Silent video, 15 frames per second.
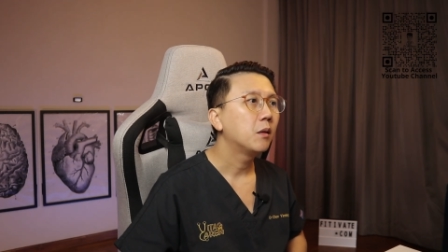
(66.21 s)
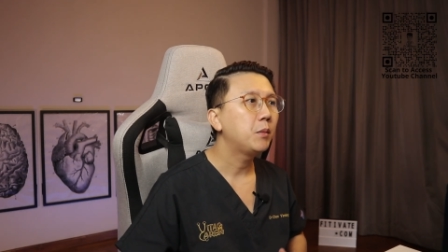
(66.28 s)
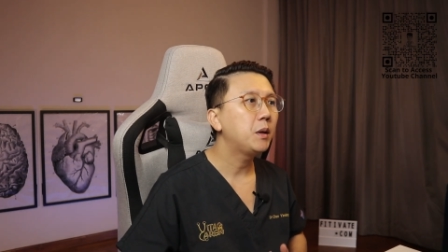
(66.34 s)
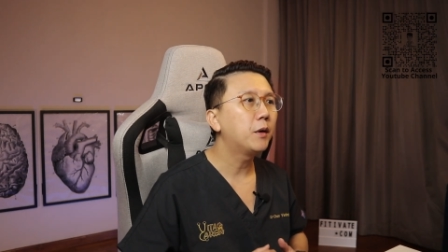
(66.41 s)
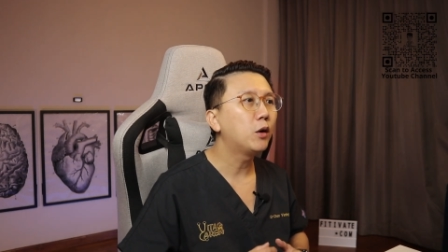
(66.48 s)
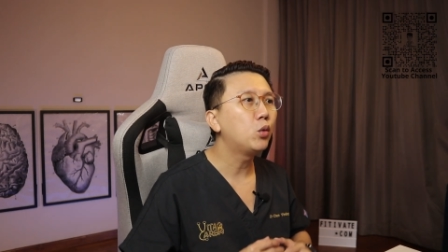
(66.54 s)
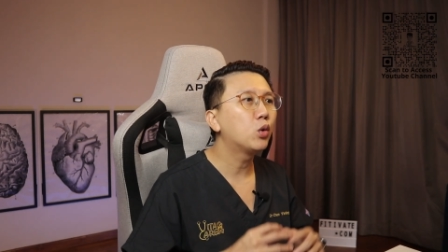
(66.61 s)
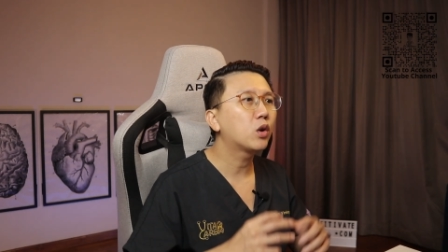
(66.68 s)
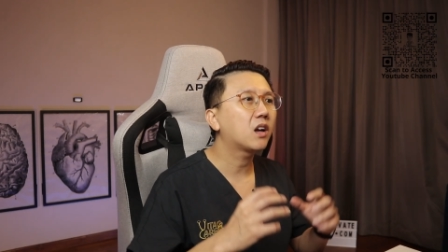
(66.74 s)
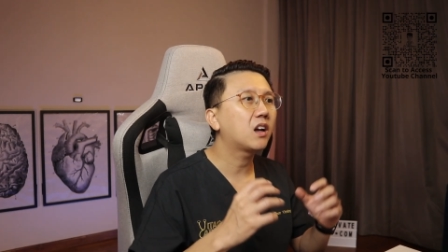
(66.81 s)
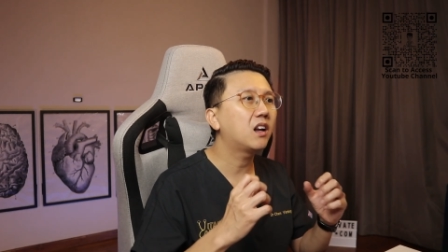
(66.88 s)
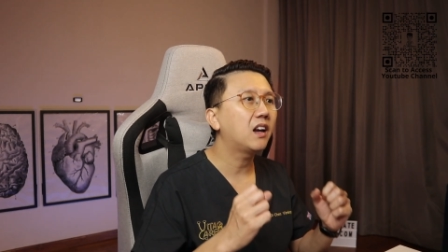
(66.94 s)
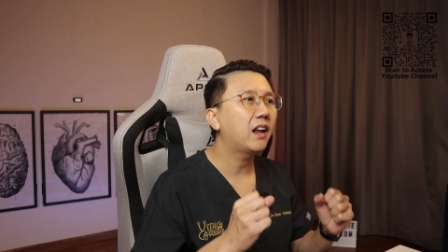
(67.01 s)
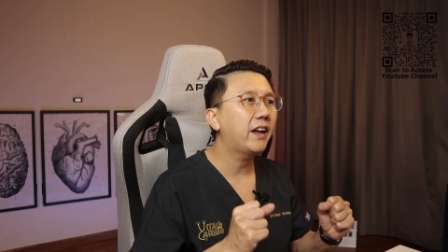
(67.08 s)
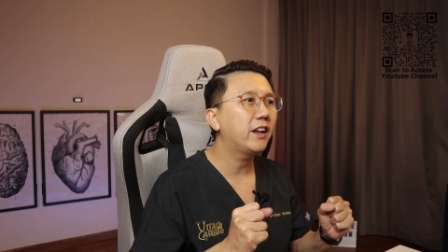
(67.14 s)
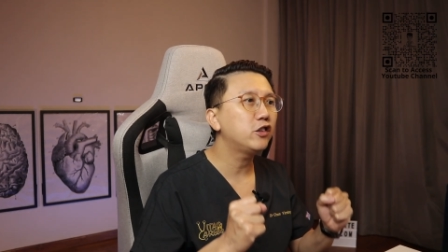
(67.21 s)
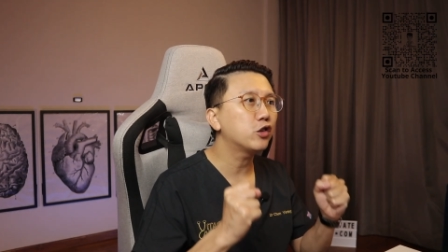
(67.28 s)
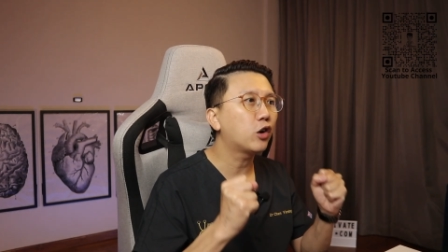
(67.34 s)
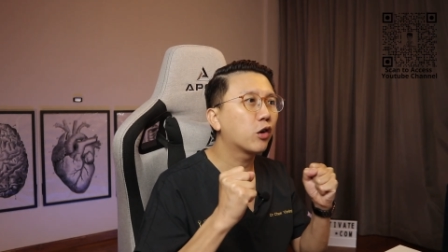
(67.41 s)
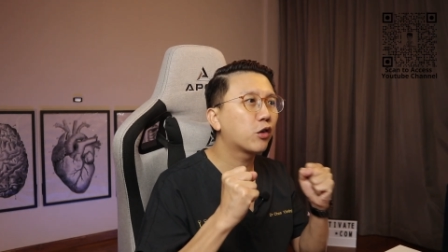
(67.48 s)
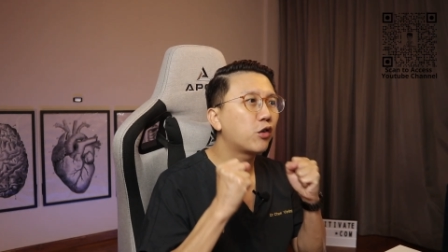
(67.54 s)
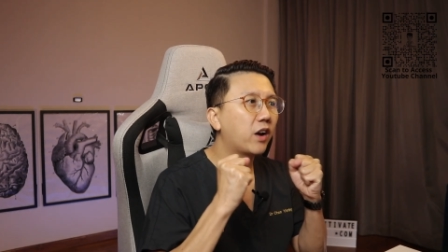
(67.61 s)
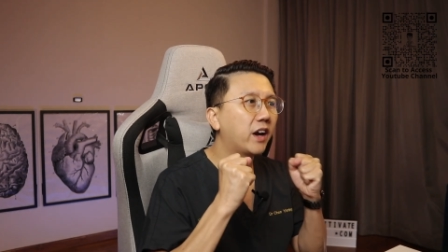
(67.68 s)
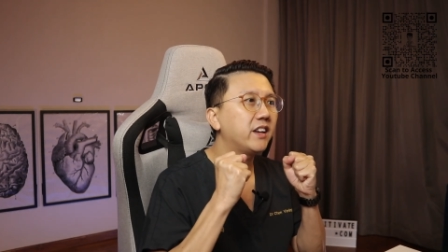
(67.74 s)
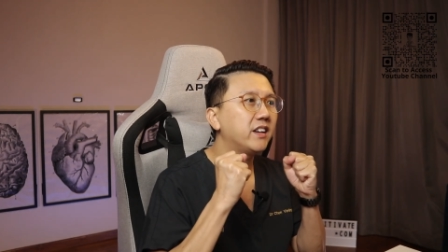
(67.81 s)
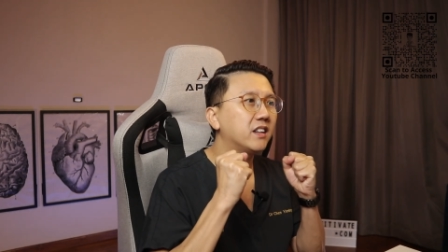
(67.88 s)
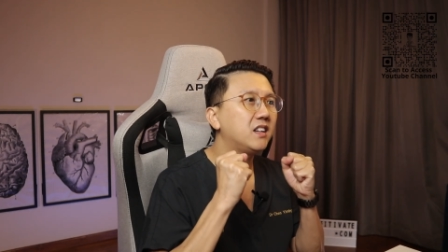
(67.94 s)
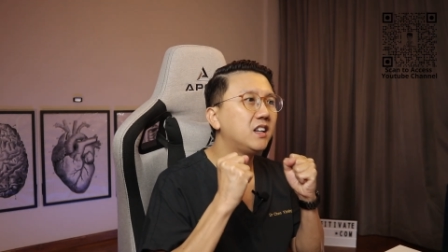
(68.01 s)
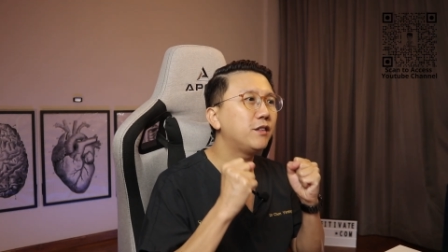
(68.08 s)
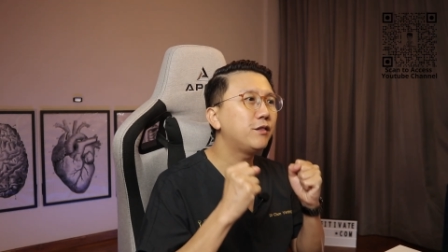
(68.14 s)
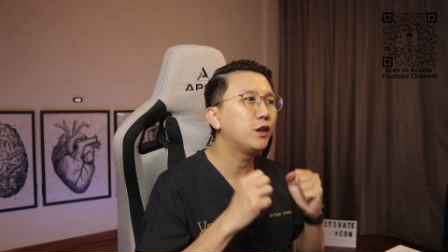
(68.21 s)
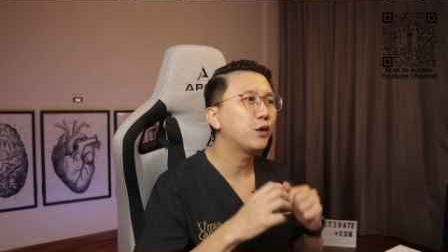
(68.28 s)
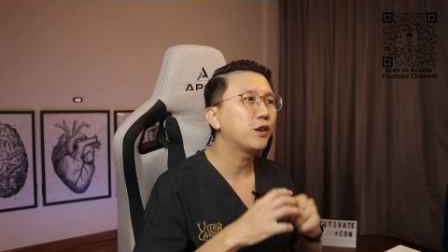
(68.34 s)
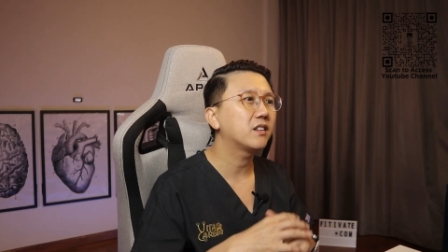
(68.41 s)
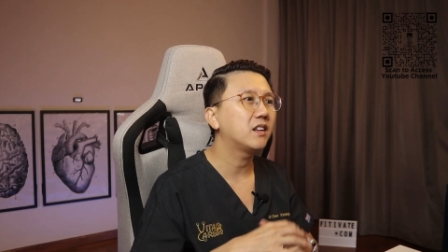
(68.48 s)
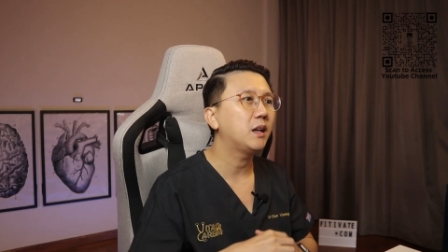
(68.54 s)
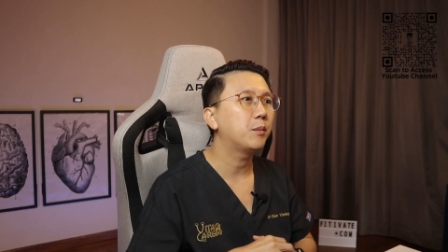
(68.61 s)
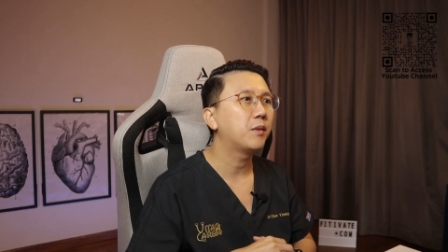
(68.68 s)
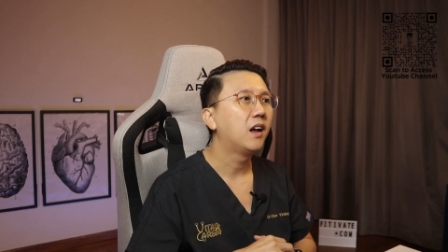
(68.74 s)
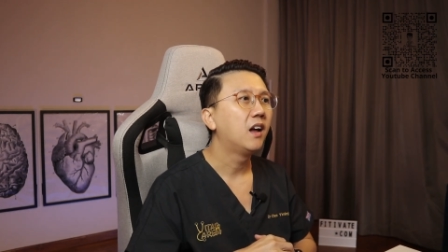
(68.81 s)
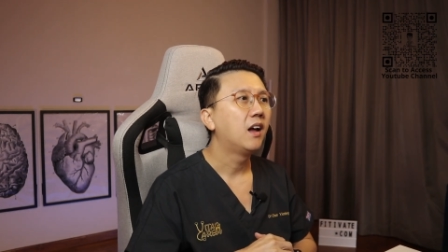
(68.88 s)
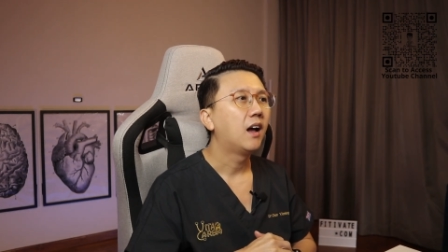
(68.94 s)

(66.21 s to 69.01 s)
People who clench or grind their teeth during sleep